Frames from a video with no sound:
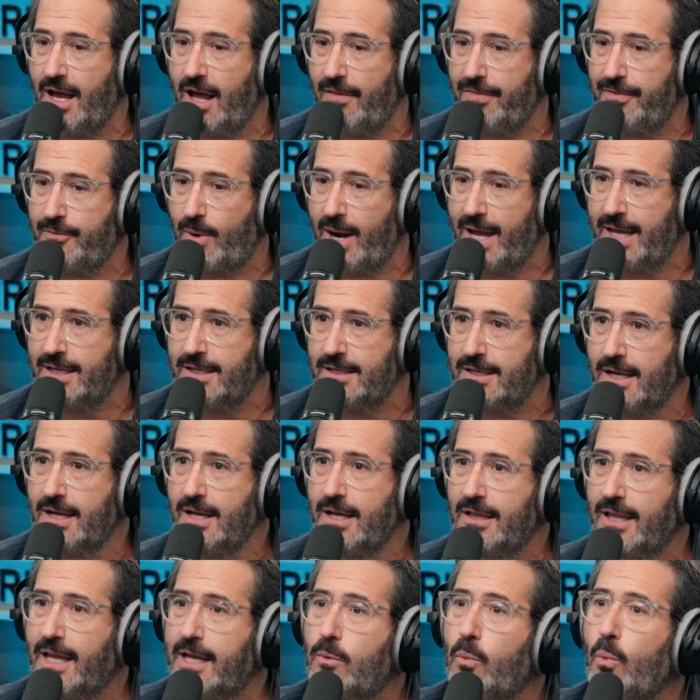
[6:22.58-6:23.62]
not threatened
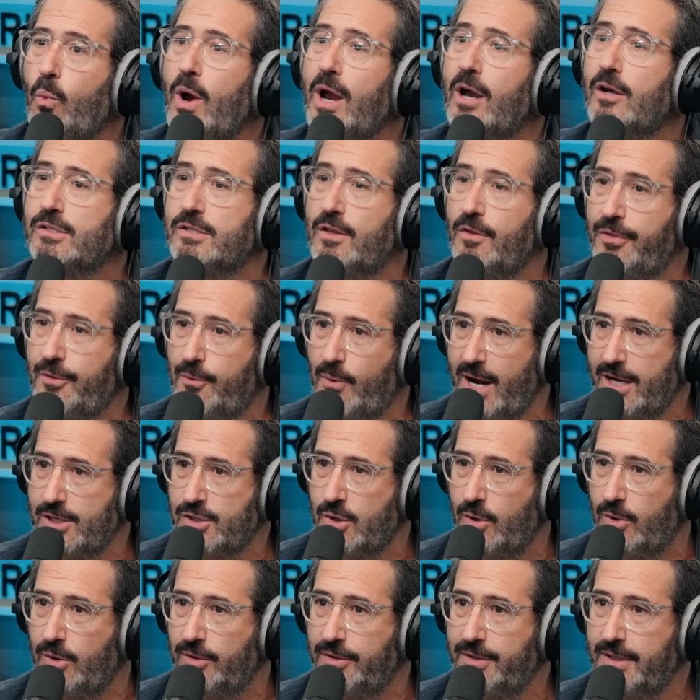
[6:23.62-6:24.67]
like where's the
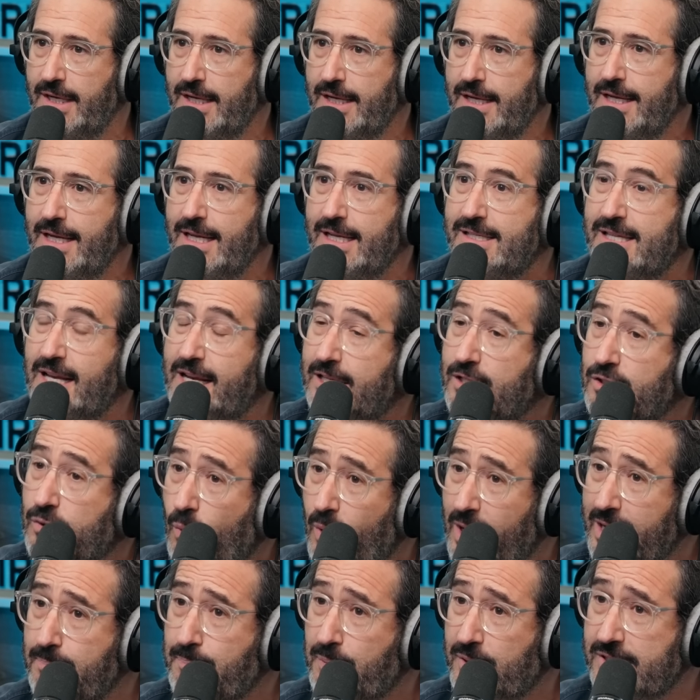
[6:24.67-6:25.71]
threshold is it at
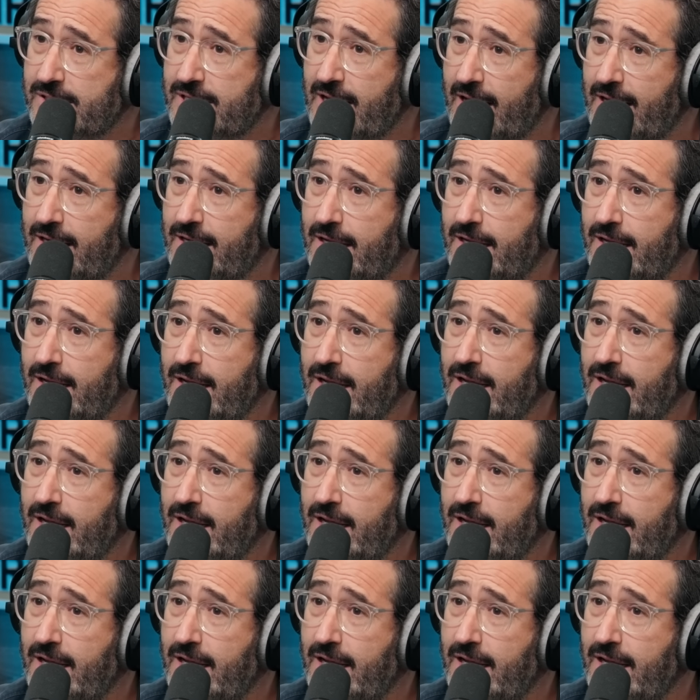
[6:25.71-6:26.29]
20%